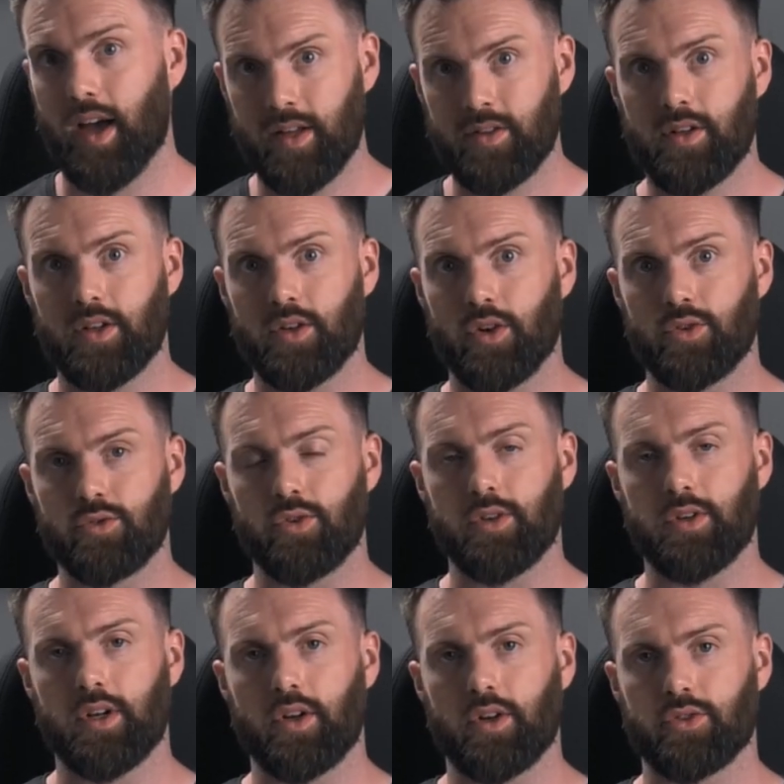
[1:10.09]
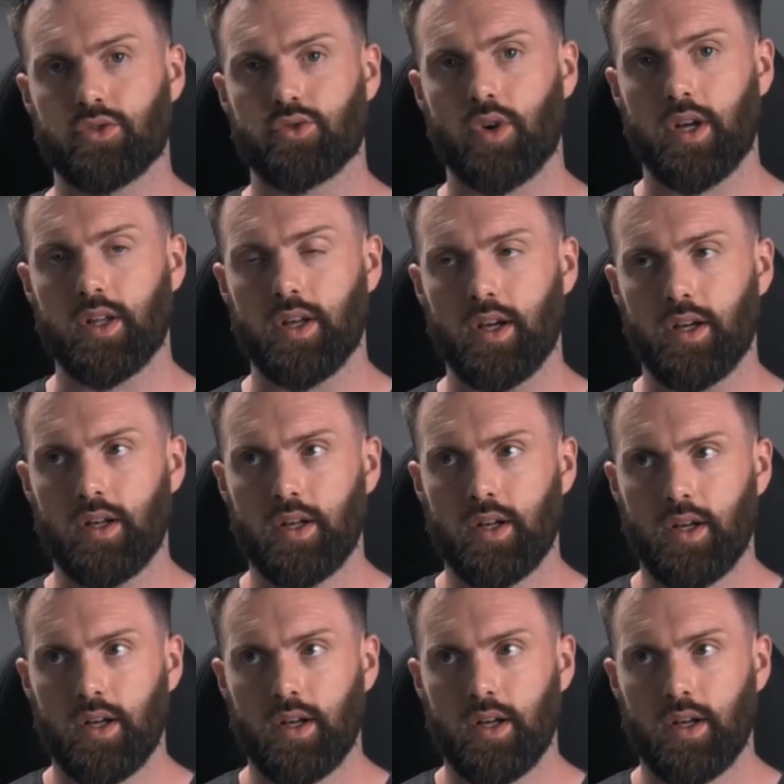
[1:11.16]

$1,800 in Australia.